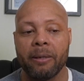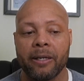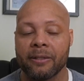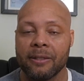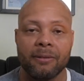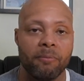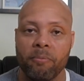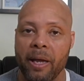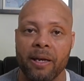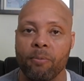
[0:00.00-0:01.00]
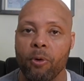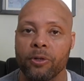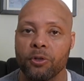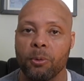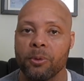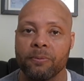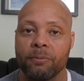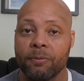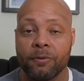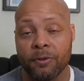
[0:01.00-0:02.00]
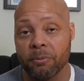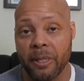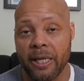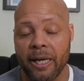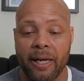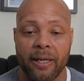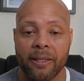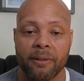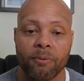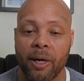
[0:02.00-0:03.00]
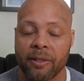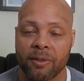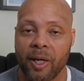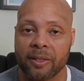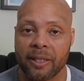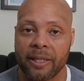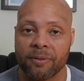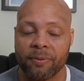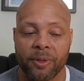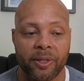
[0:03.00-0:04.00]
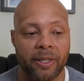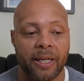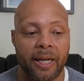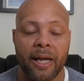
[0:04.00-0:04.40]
it actually made it more enjoyable for me watching it as a viewer.